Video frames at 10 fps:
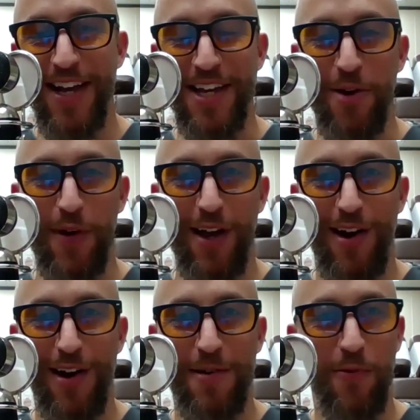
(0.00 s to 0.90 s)
Right, here we
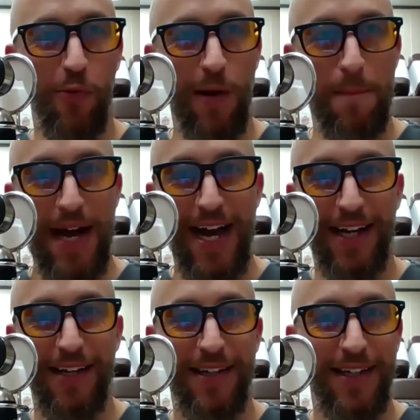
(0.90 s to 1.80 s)
are. We're
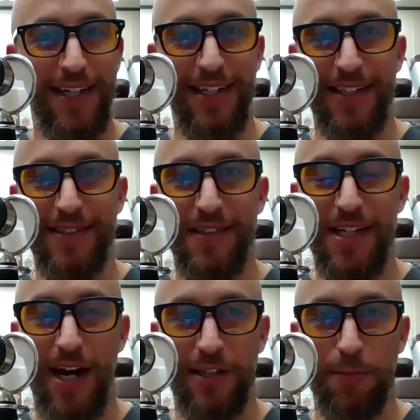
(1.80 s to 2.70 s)
back. It is
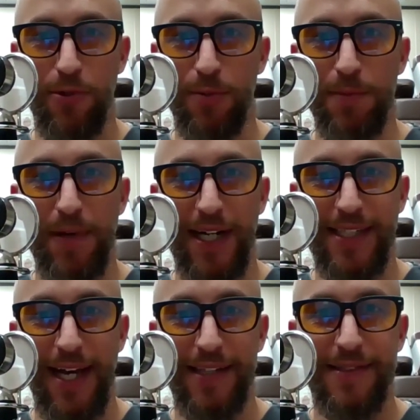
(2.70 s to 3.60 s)
the Dr. Pearlman
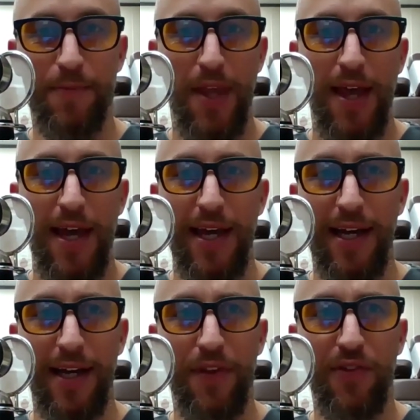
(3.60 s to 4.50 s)
podcast.
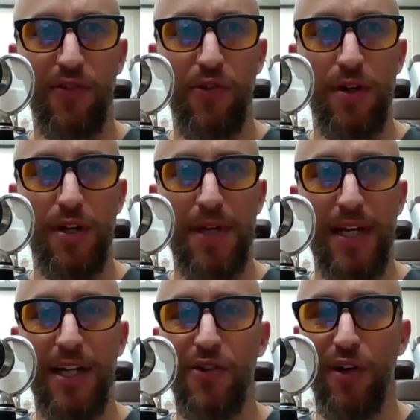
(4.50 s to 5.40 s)
And this is going to
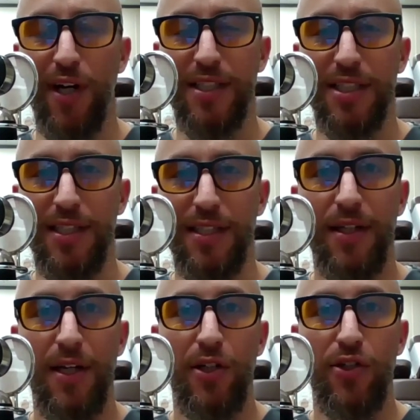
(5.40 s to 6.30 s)
be an
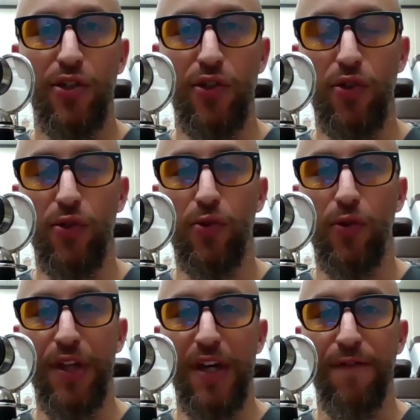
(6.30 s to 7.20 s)
introduction
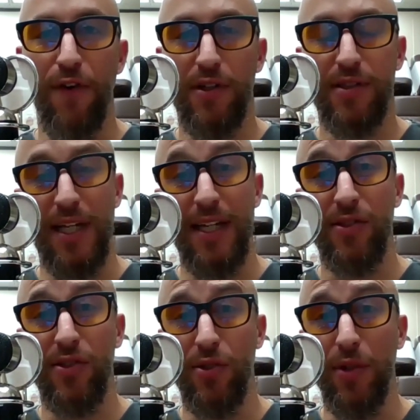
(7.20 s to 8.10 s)
to the first
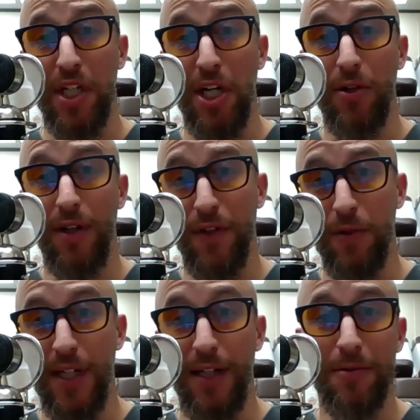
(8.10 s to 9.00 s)
in studio, if
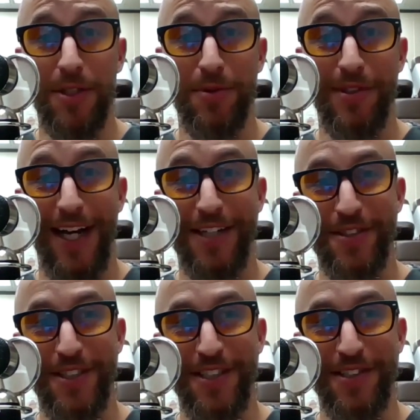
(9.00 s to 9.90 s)
you will, which was
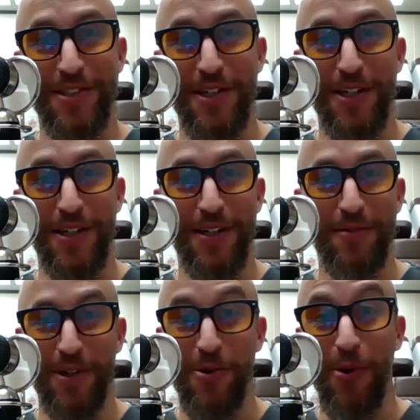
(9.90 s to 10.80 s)
actually just
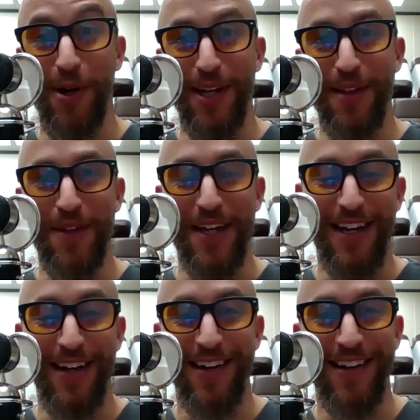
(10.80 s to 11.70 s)
uh, recorded in
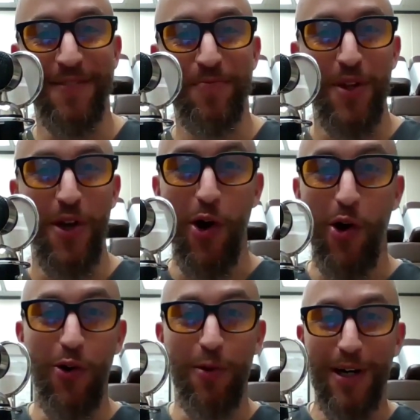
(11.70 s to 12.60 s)
the uh,
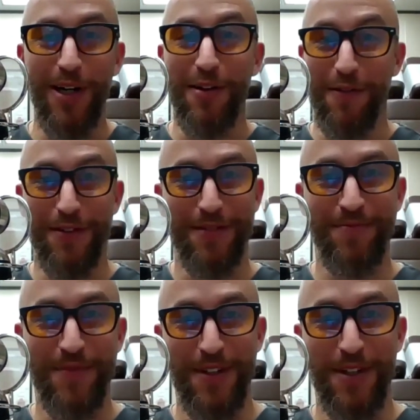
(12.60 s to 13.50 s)
home of
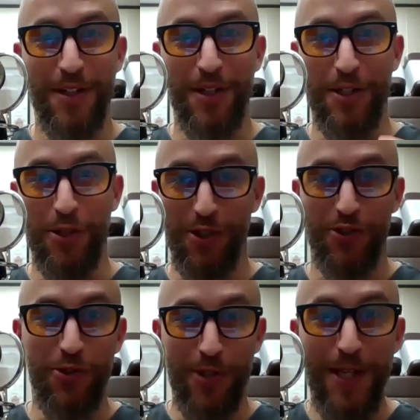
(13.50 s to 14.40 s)

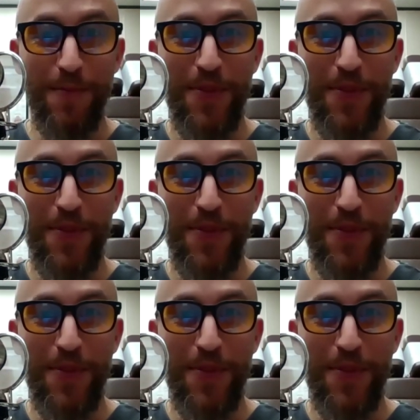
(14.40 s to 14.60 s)
yours truly.